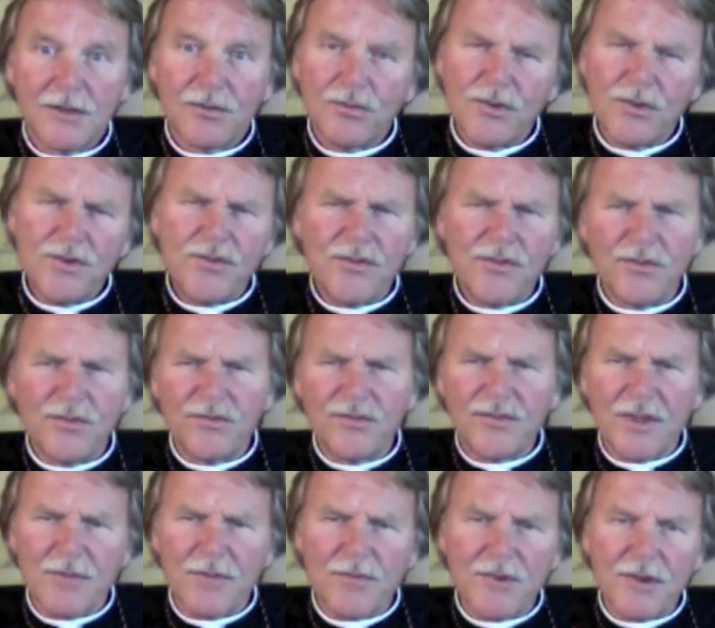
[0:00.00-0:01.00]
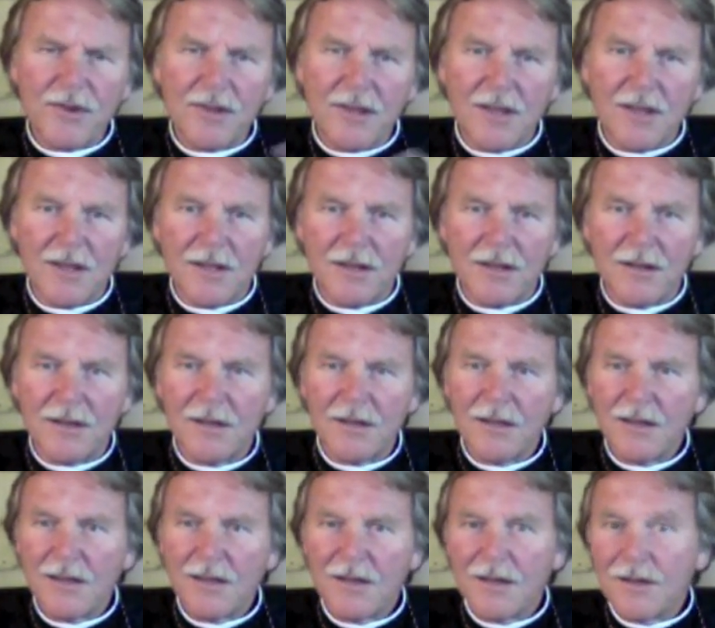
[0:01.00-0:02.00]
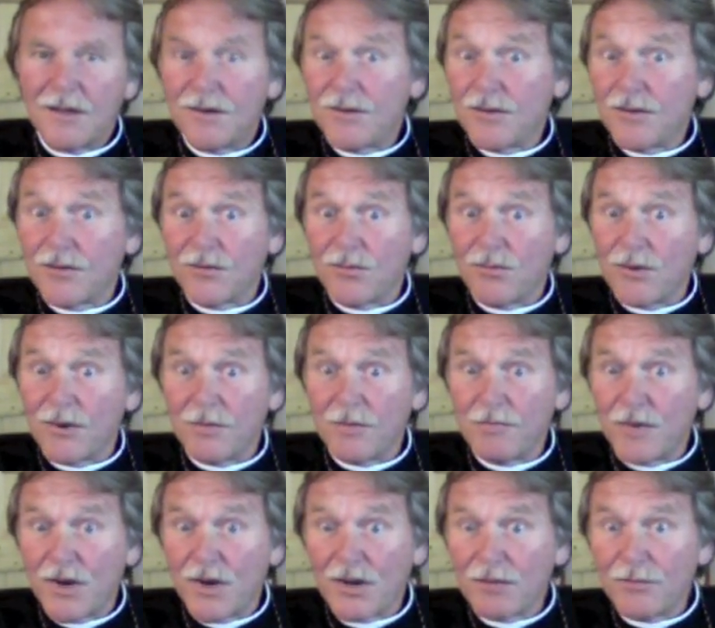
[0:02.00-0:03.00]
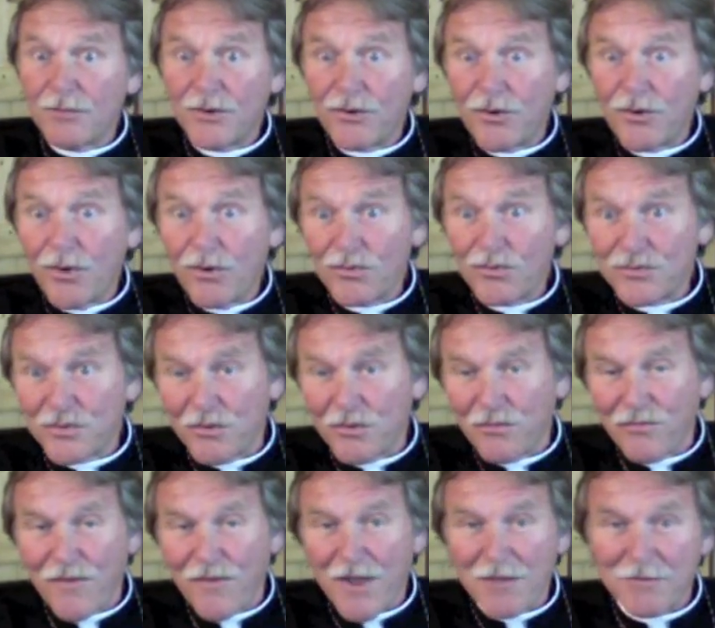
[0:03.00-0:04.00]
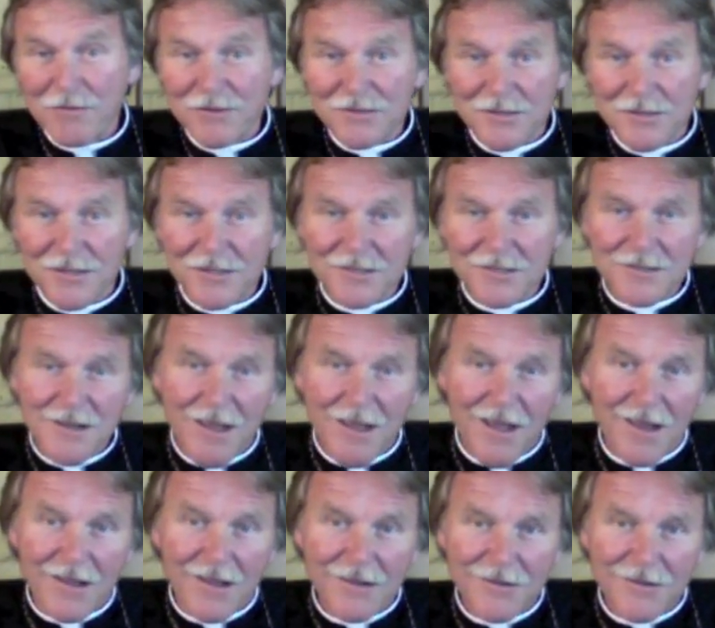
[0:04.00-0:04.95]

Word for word: we choose something akin to the one Marilyn Monroe so famously sang.